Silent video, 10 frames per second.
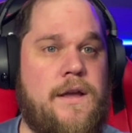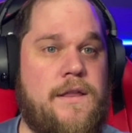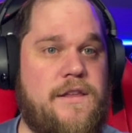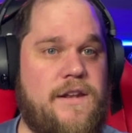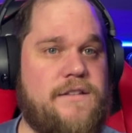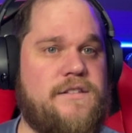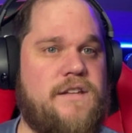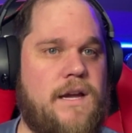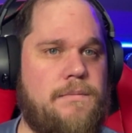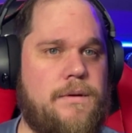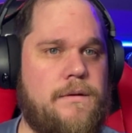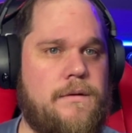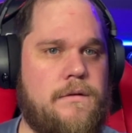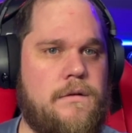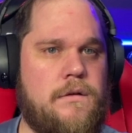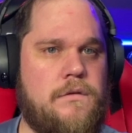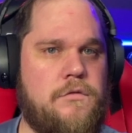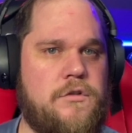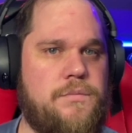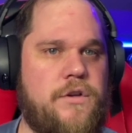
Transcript: the next step was pretty